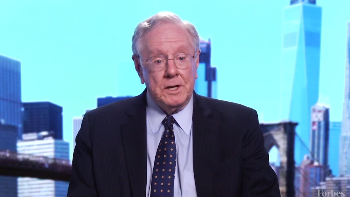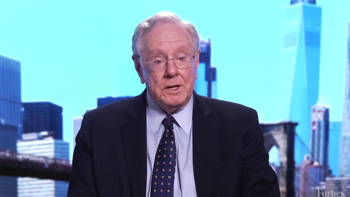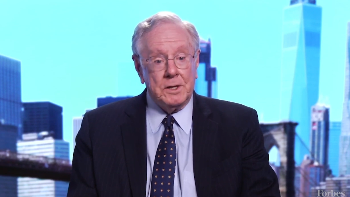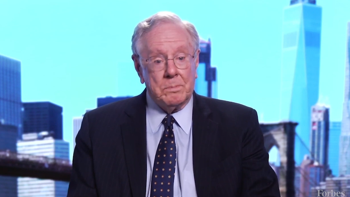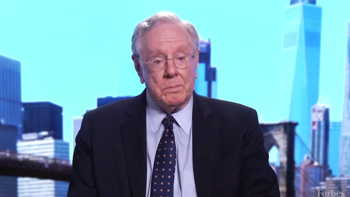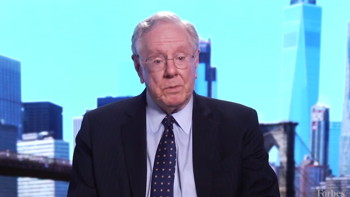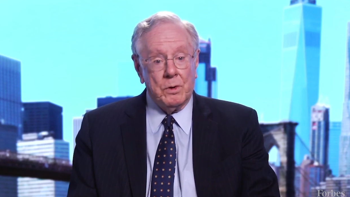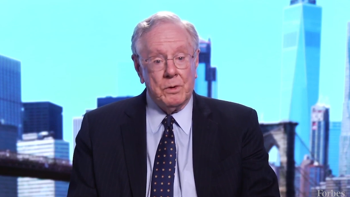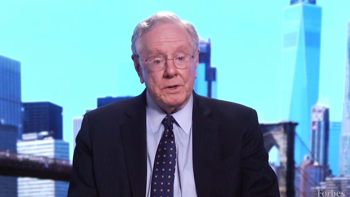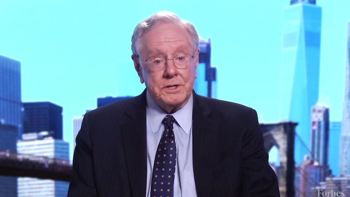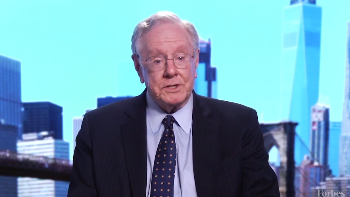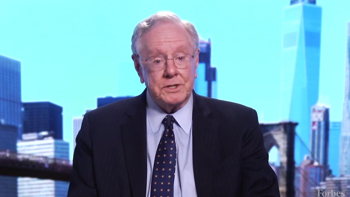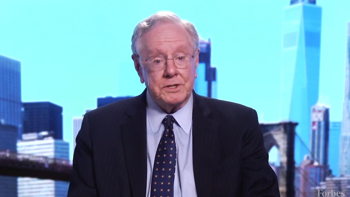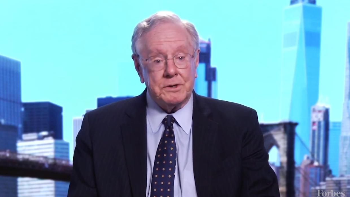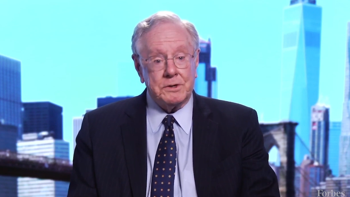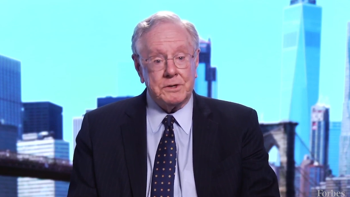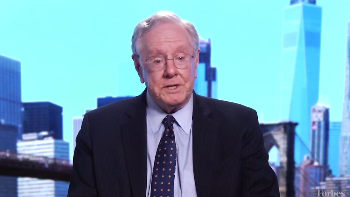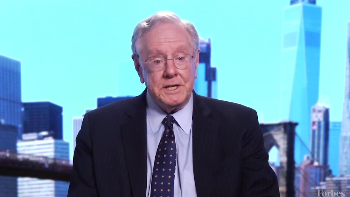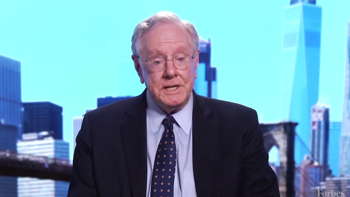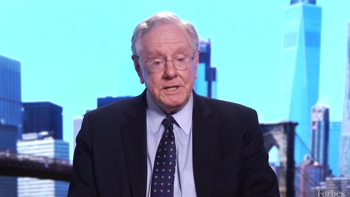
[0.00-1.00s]
deploying
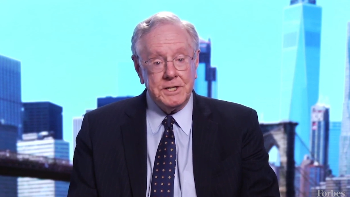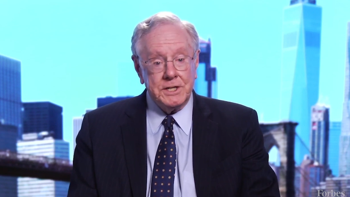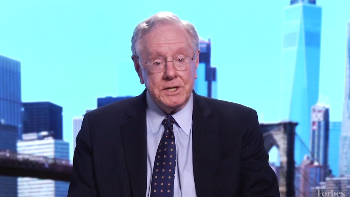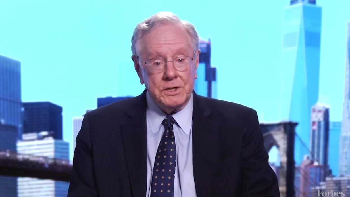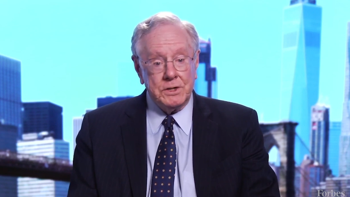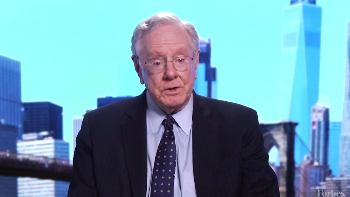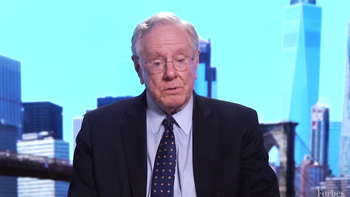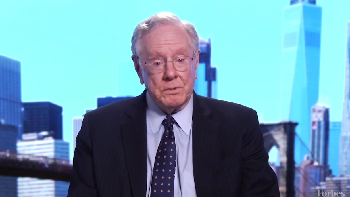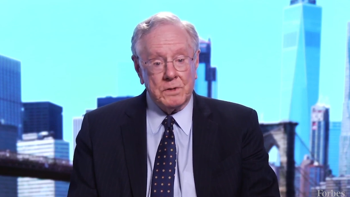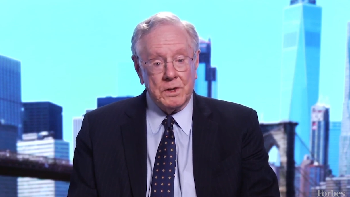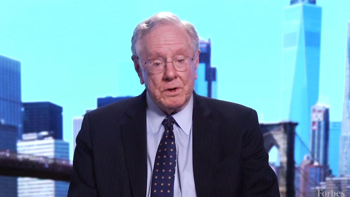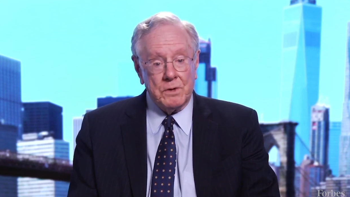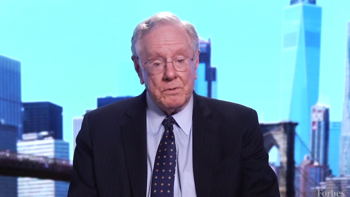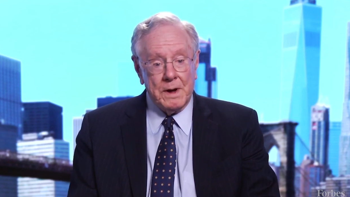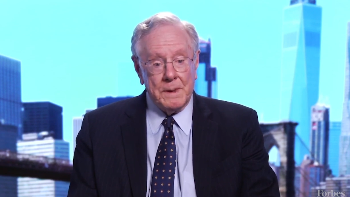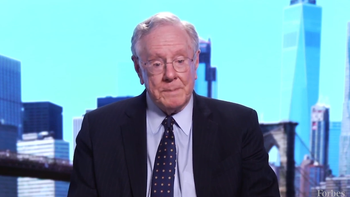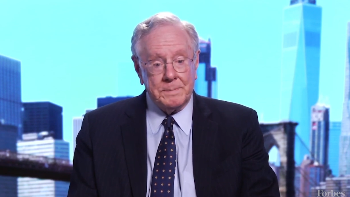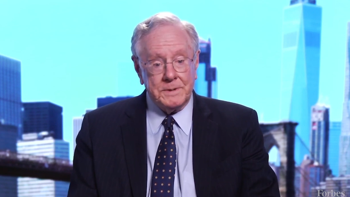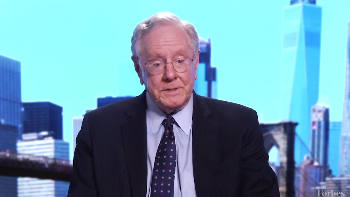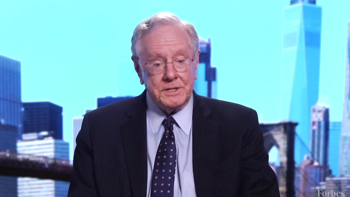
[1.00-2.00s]
strategic nuclear
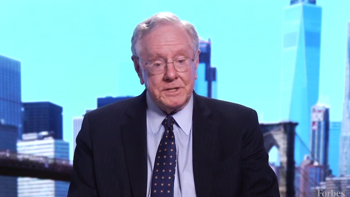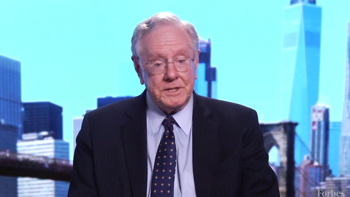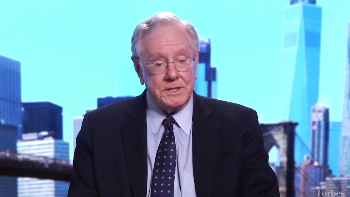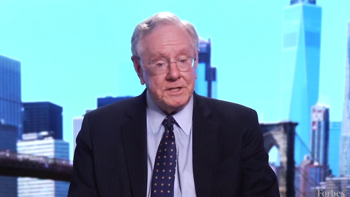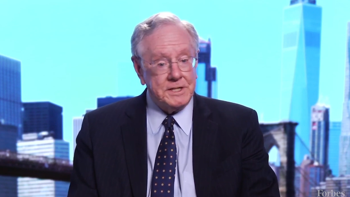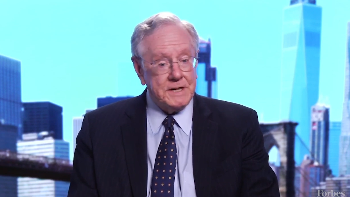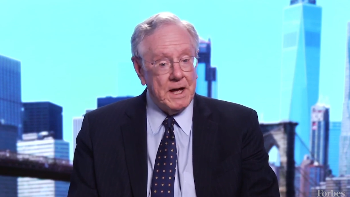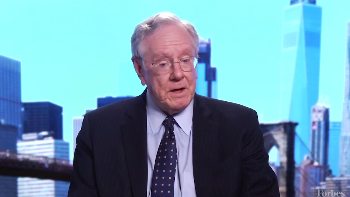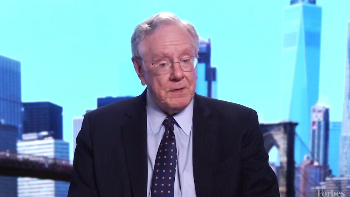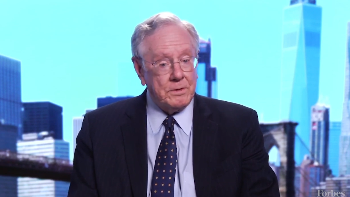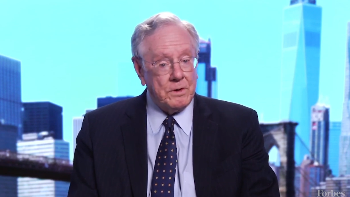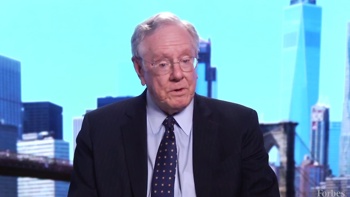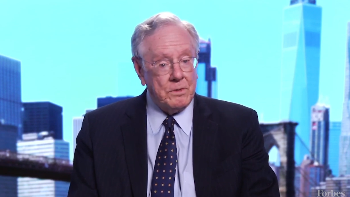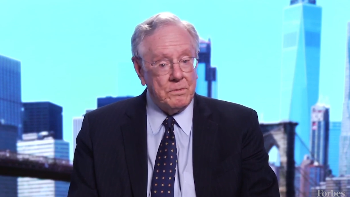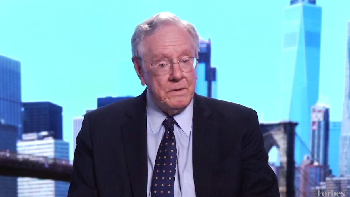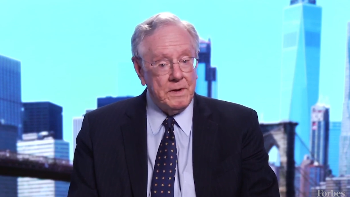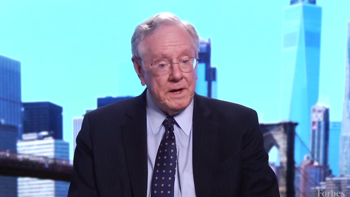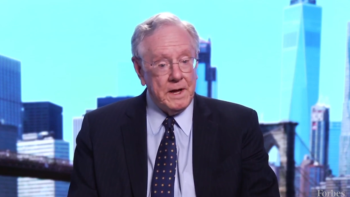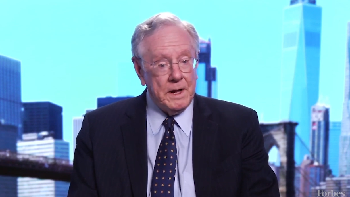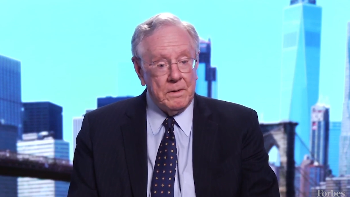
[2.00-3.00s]
weapons to South
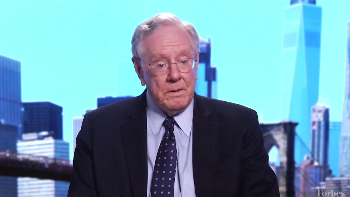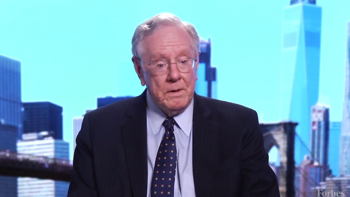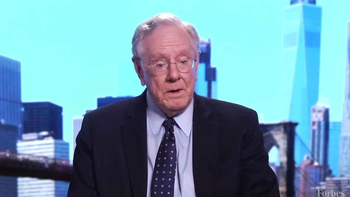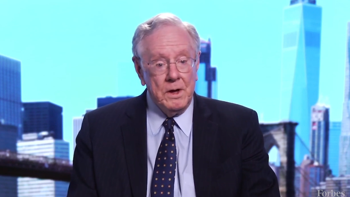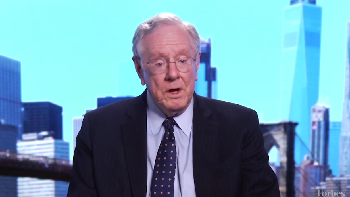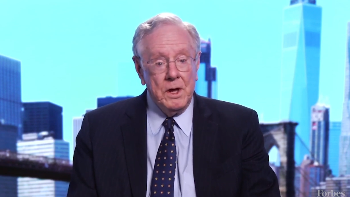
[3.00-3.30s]
Korea.